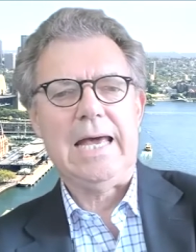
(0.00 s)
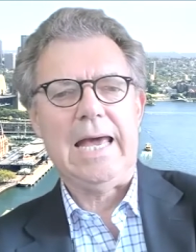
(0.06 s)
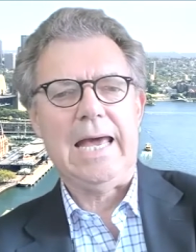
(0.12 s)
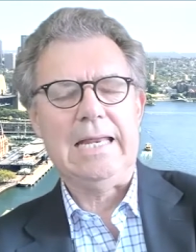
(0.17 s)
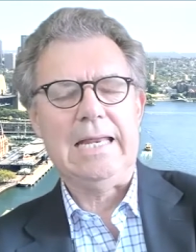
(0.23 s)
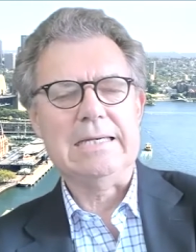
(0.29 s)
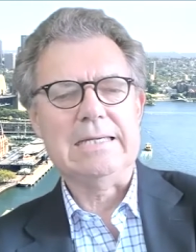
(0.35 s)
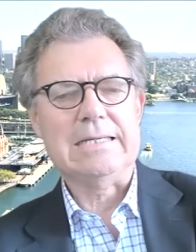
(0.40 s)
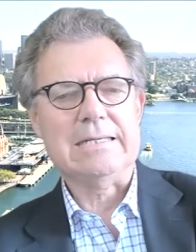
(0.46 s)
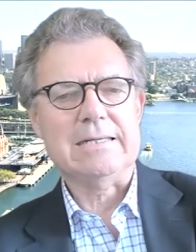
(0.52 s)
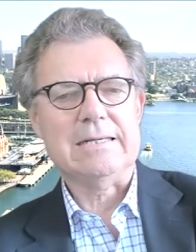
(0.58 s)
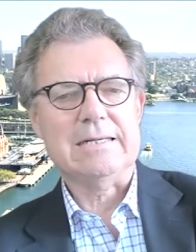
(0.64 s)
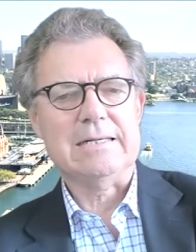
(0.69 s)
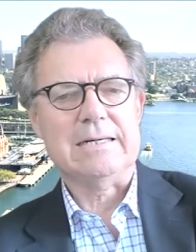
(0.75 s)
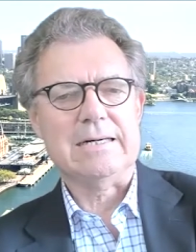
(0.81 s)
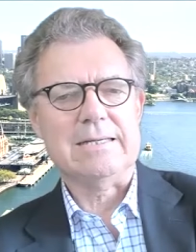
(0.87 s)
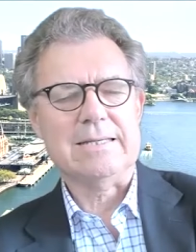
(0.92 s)
and
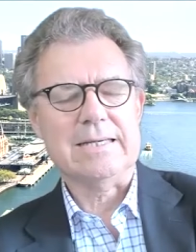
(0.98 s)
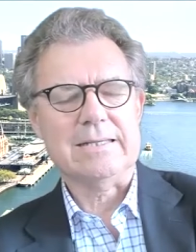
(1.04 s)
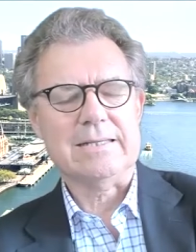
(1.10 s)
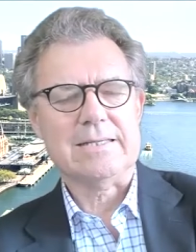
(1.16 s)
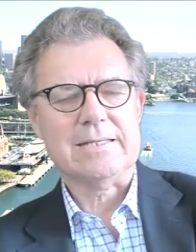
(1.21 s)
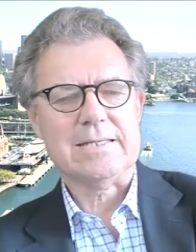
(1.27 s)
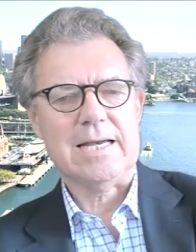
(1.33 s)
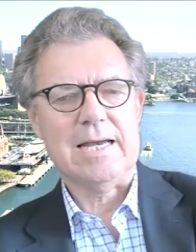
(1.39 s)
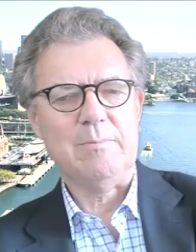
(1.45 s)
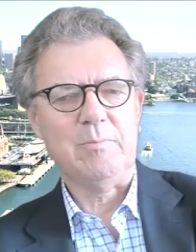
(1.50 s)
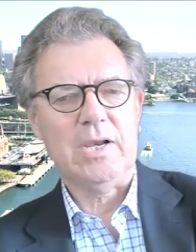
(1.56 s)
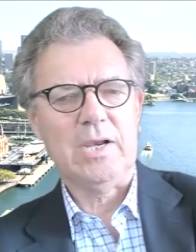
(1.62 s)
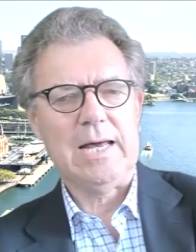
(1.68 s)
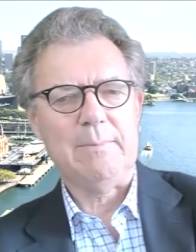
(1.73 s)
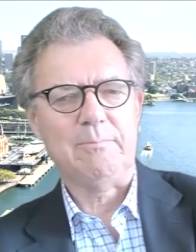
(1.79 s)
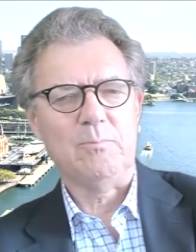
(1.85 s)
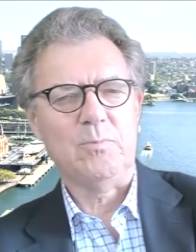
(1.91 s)
I think the same
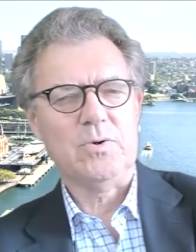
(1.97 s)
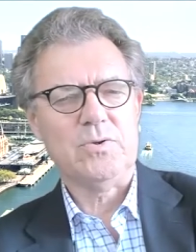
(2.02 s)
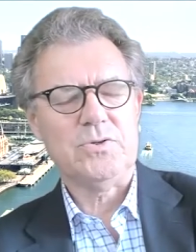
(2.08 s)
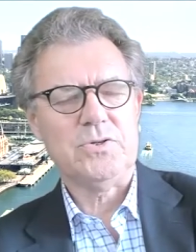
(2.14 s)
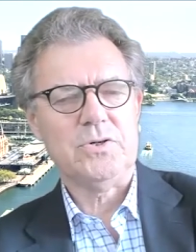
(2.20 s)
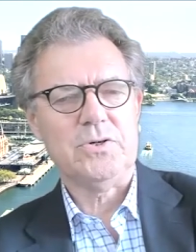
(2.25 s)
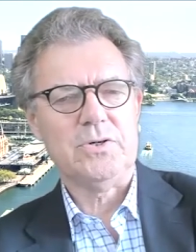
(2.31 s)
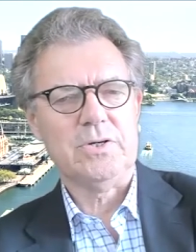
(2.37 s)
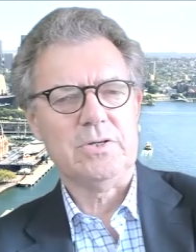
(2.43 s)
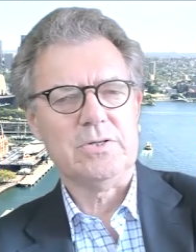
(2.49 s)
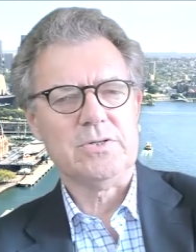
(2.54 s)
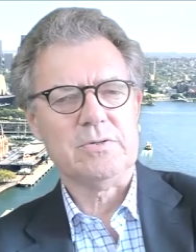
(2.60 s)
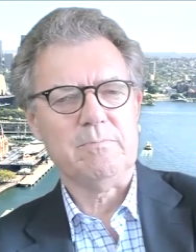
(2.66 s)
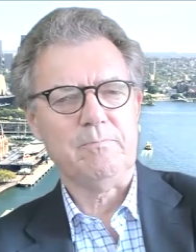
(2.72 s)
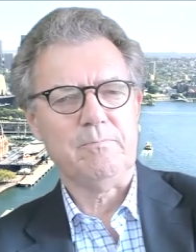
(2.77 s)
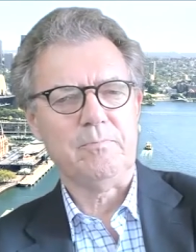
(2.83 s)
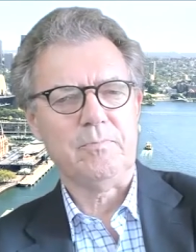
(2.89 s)
will happen with
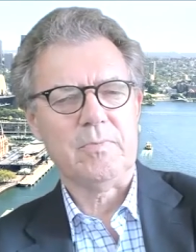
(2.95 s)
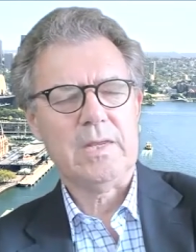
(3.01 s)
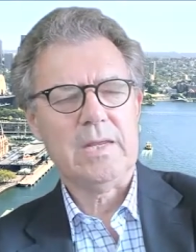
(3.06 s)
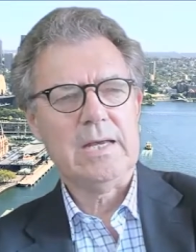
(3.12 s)
journalism.